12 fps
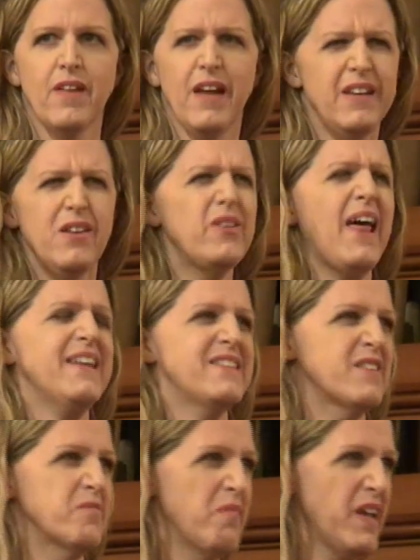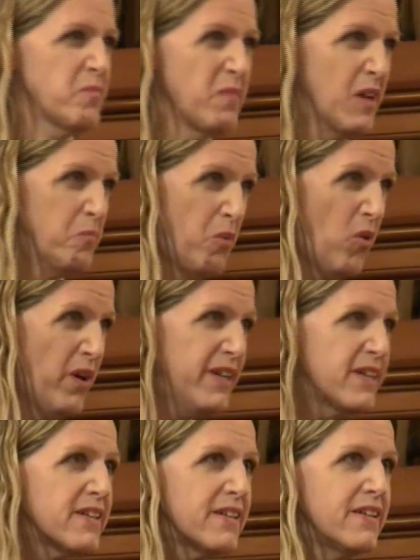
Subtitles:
I knew that didn't make me a boy.